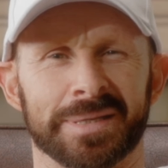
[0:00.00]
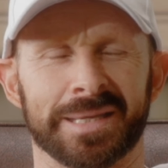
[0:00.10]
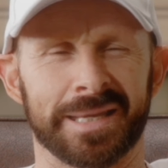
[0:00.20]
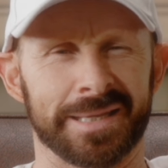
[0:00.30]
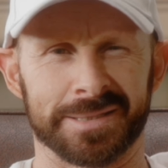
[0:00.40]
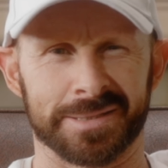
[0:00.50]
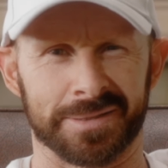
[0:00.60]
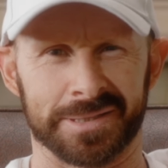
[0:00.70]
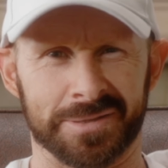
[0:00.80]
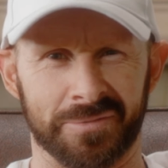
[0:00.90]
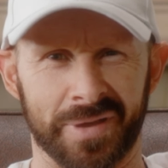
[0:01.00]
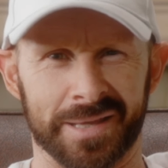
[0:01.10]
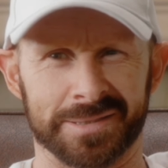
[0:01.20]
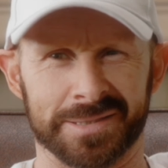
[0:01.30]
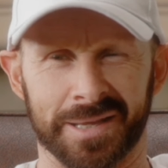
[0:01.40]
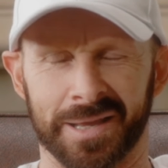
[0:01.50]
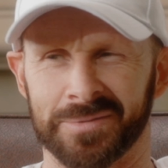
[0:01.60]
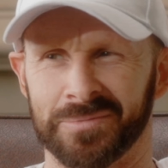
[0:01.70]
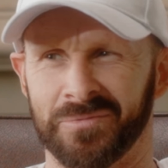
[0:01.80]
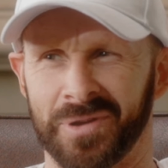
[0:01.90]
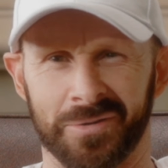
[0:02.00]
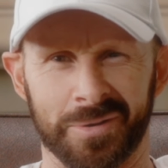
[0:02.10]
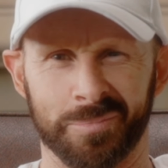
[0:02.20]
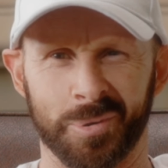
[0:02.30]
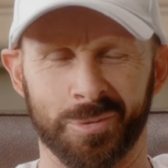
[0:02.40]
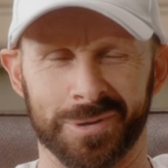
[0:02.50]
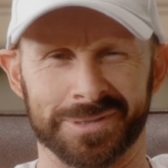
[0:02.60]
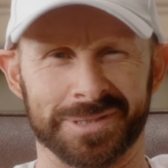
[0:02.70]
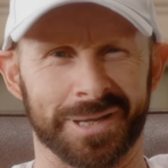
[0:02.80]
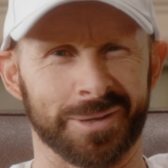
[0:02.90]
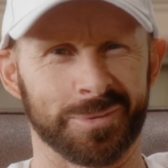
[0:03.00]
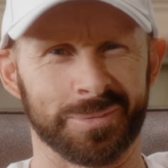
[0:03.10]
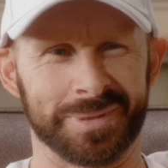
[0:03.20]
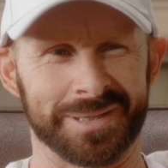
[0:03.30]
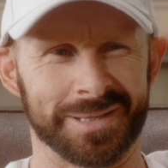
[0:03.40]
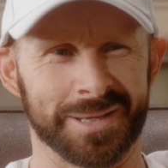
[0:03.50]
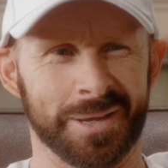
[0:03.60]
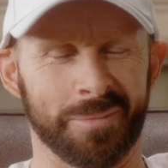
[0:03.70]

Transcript: key to this event and very important, and I will be